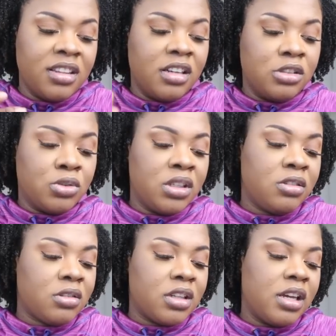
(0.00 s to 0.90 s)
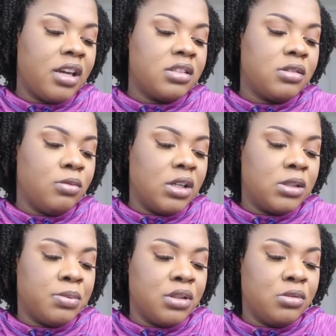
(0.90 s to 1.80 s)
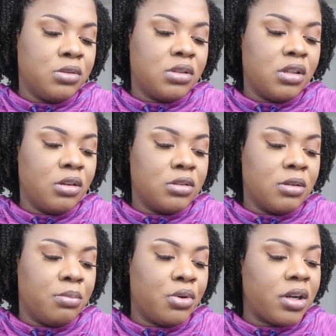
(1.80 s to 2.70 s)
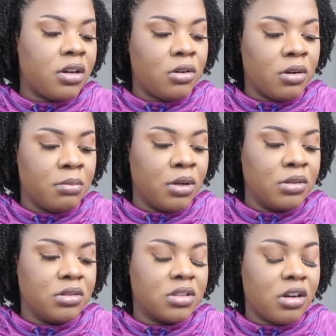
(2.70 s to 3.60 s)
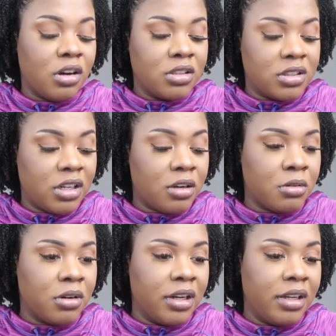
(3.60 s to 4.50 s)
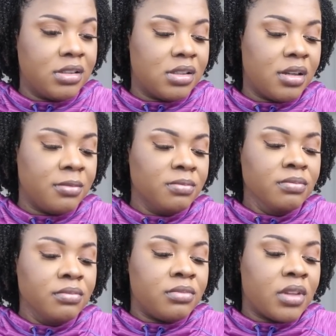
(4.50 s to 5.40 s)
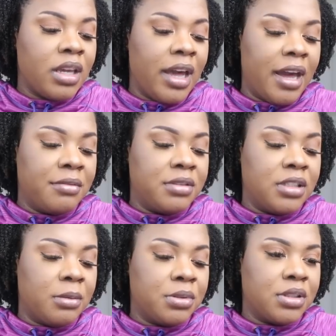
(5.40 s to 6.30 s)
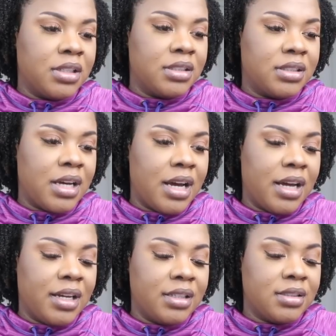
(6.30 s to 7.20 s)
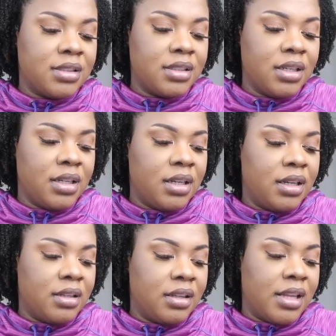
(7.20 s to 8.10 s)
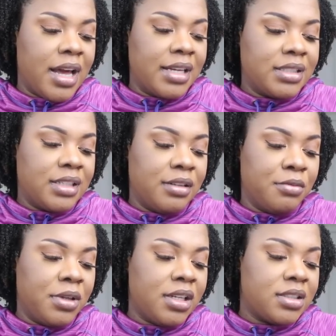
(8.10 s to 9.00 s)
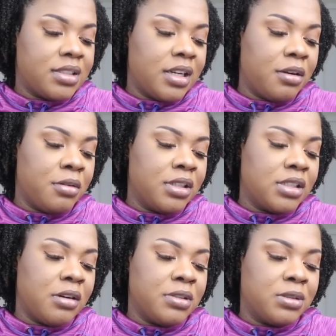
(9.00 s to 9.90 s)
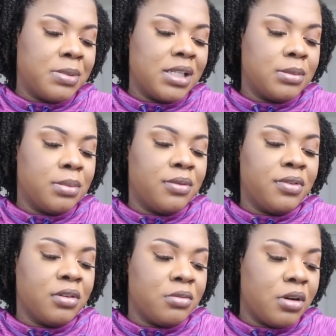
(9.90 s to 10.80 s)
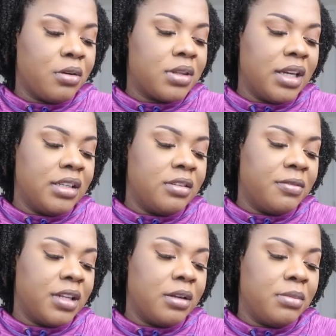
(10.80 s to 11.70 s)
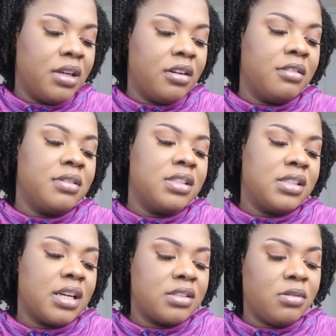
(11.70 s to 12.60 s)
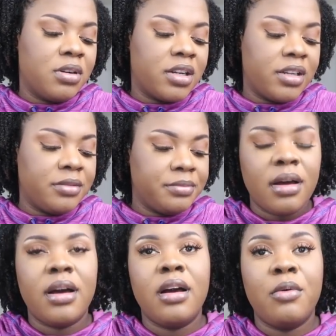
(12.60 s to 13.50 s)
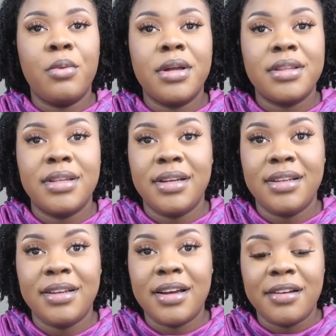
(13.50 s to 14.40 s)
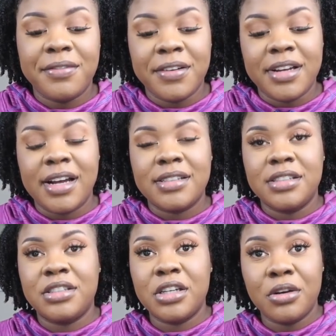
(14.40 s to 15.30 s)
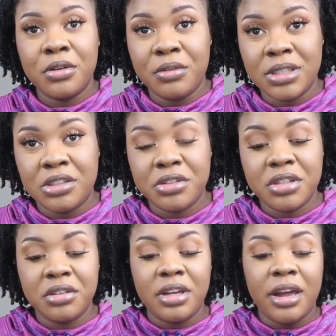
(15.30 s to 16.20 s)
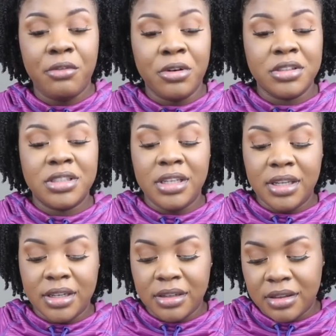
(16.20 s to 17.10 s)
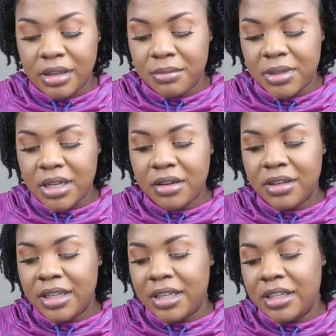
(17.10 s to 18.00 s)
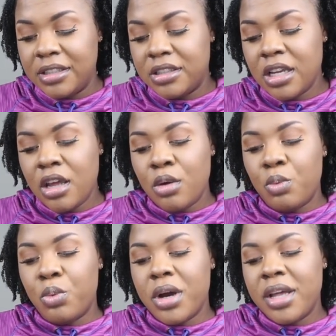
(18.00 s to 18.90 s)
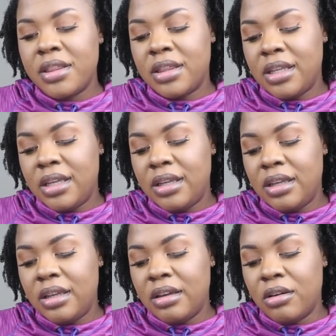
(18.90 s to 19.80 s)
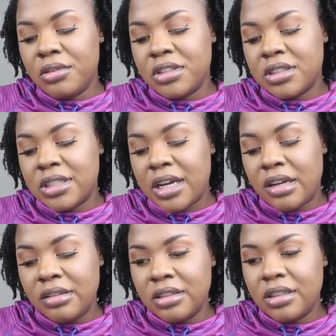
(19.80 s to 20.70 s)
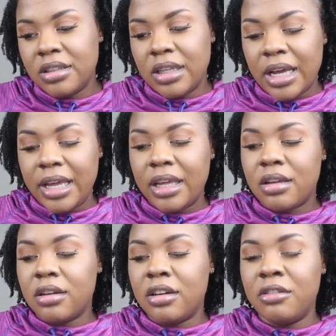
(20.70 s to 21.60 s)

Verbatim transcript: The adrenal glands, which produce those important hormones called steroids, have doubled in size in the last ten weeks. Steroids are responsible for growth and development of the sex organ. Uh, one thing I forgot to show you, which you will see in the thumbnail, is what the ultrasound looked like.